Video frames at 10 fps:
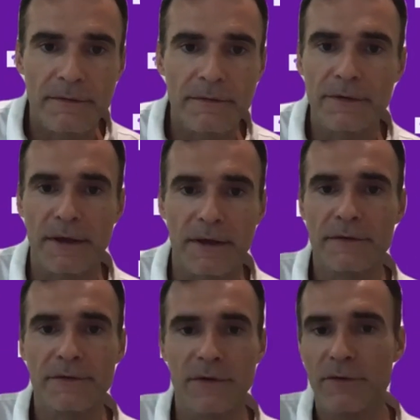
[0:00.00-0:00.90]

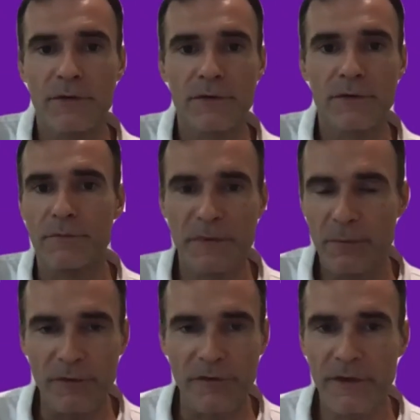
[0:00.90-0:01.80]
Okay, so even though
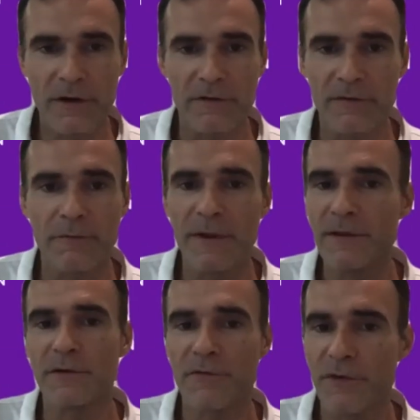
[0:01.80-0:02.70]
people think of
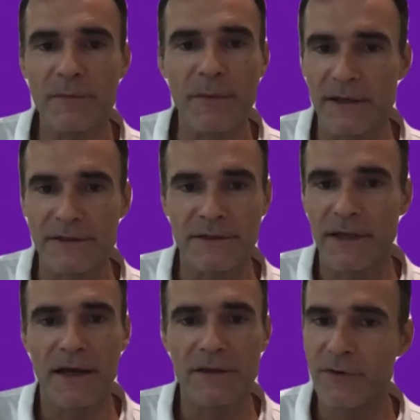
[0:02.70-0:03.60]
Milton Friedman as the
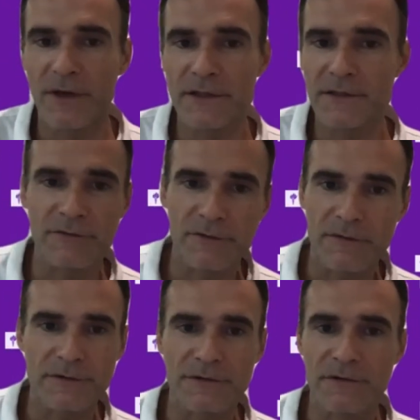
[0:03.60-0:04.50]
guy advocating
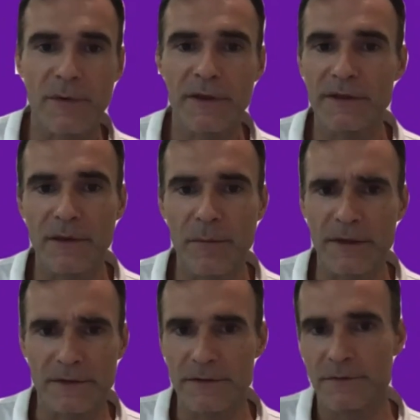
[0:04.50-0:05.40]
for central bank
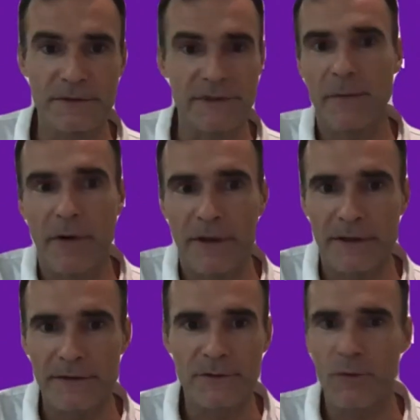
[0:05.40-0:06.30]
independence, who is
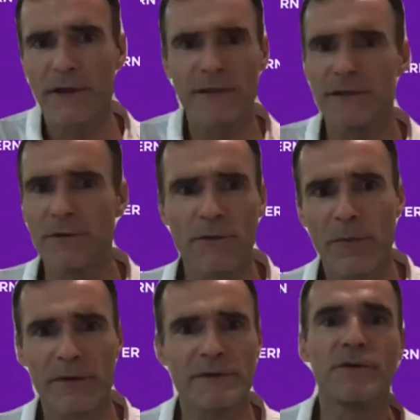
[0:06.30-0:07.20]
American. So why did the
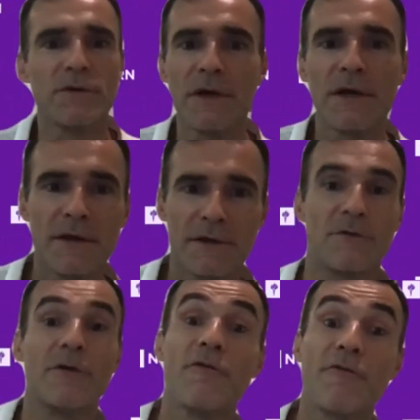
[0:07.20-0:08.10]
Europeans go
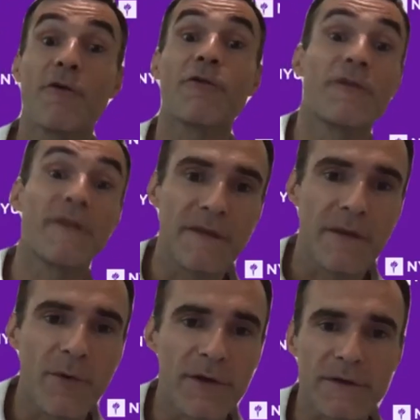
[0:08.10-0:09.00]
you know, further than the
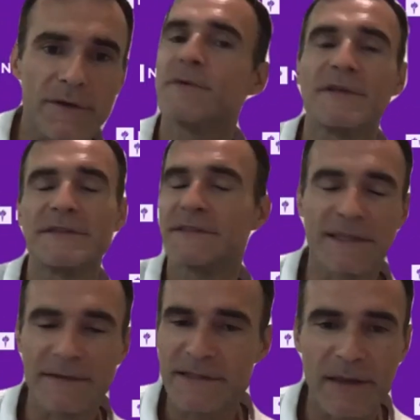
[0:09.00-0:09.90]
Americans? What's
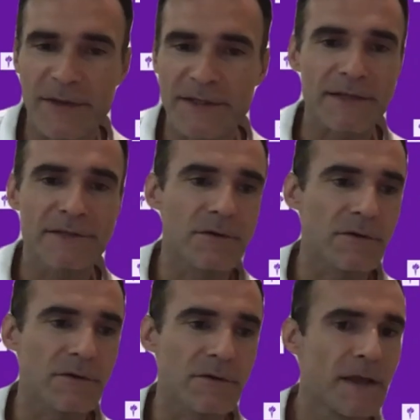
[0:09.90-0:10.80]
the same exact
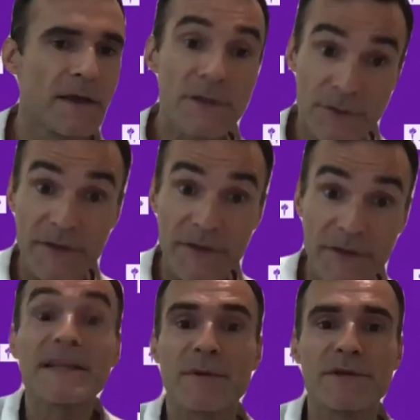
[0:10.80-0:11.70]
story? So I think
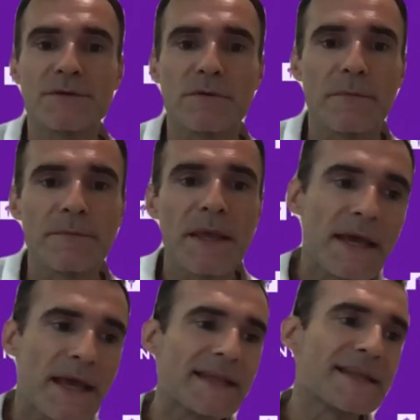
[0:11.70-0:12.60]
that explains Europe.
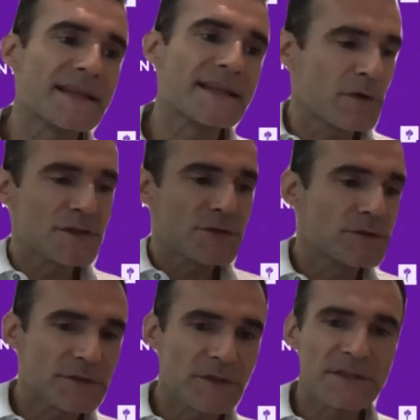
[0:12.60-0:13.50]
And then once you
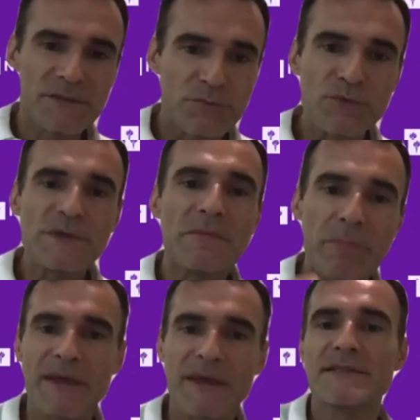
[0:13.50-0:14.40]
understand this really
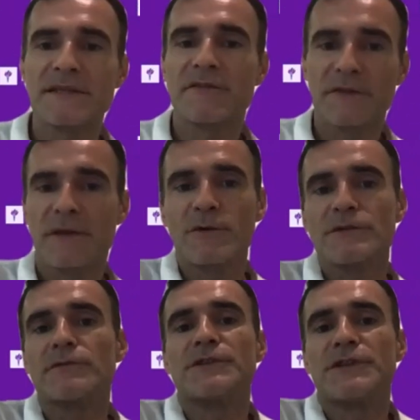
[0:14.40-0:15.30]
basic
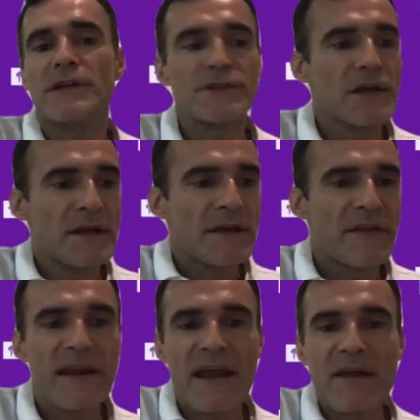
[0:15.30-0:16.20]
fundamental change,
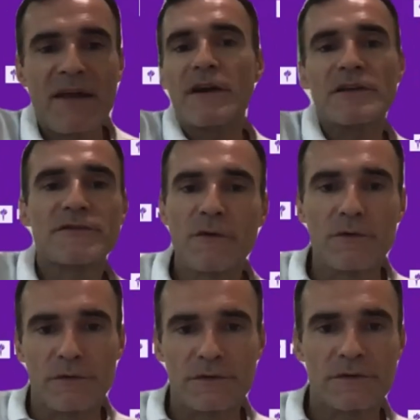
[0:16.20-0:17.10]
then everything else
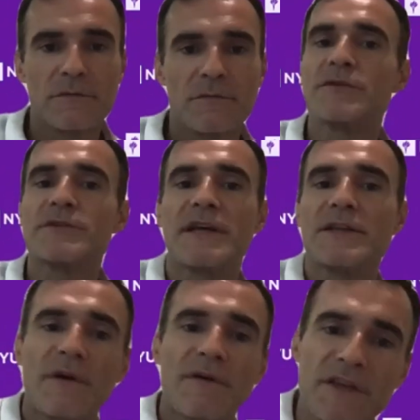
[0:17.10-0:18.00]
follows, because
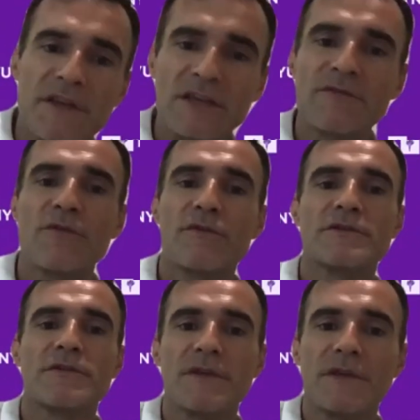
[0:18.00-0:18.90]
then you have the
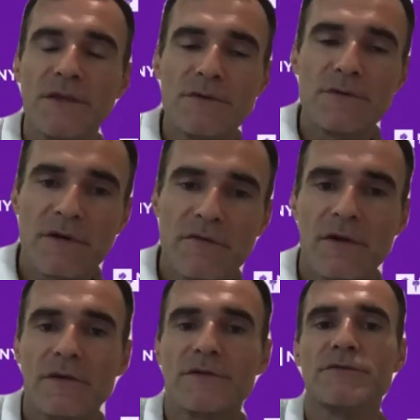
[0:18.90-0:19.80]
influence of the E U
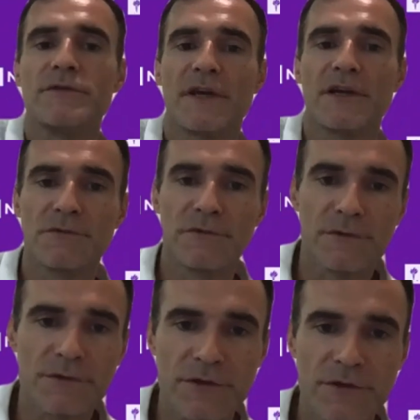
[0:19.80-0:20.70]
level to the national
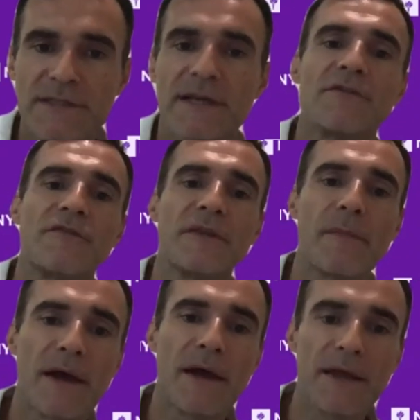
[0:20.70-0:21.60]
institution that's like a
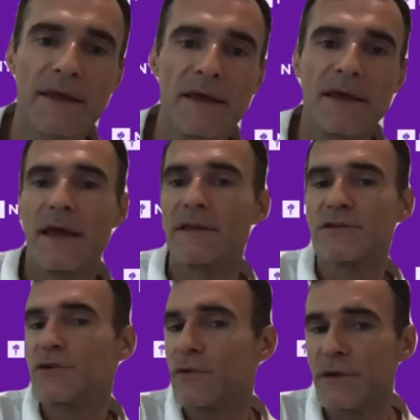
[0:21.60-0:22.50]
feedback
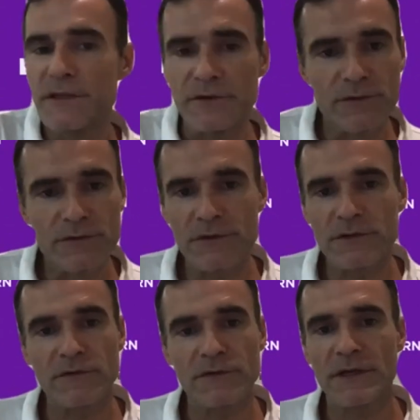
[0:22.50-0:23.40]
and slowly
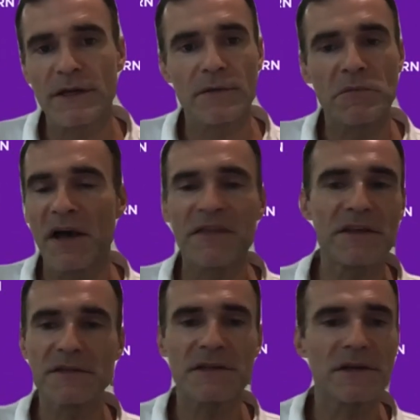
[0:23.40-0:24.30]
diffuses over time. I
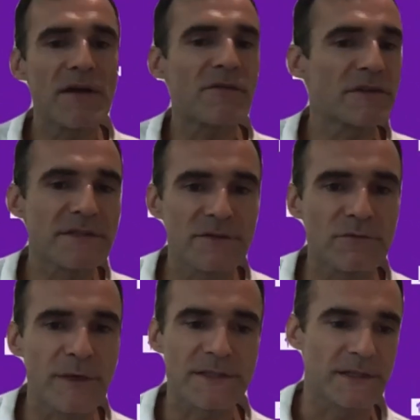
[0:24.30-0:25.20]
think everything
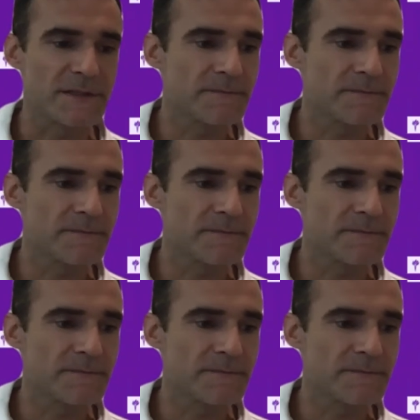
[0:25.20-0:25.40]
starts to make sense.